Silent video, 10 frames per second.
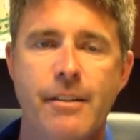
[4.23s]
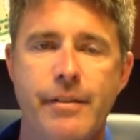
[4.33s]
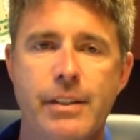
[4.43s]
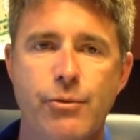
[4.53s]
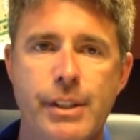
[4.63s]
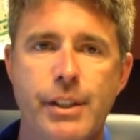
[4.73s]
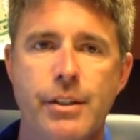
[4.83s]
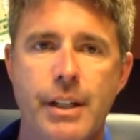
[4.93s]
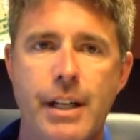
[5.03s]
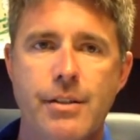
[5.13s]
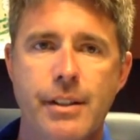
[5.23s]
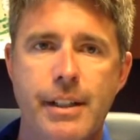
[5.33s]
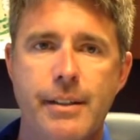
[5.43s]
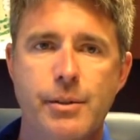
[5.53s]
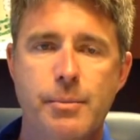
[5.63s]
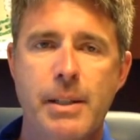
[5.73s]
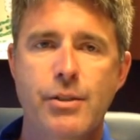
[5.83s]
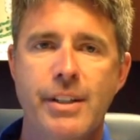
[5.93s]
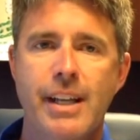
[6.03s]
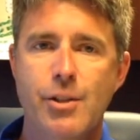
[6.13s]
felt really good actually. It was especially
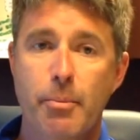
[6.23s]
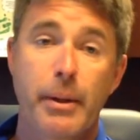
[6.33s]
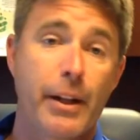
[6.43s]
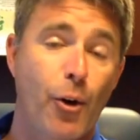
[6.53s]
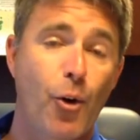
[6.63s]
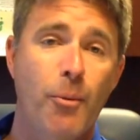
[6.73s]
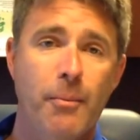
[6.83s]
nice to play at home.